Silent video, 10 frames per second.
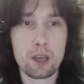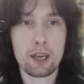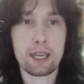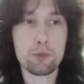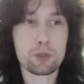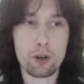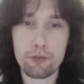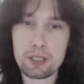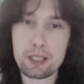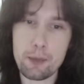he was
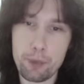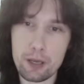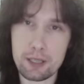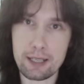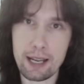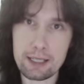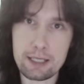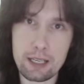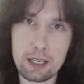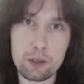obviously a
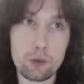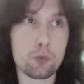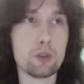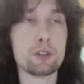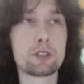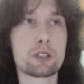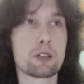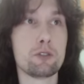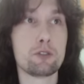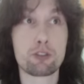personality that would
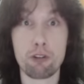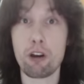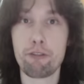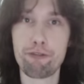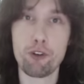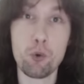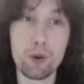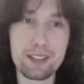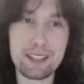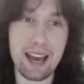drive
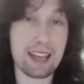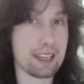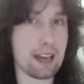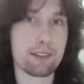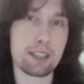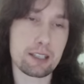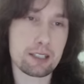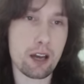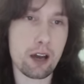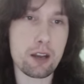forward and get things
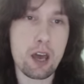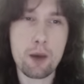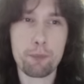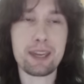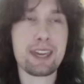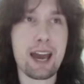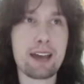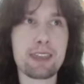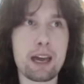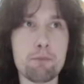done, but he
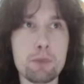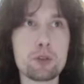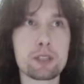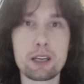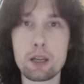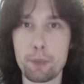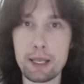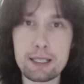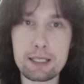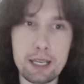had that musical
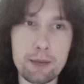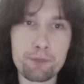ability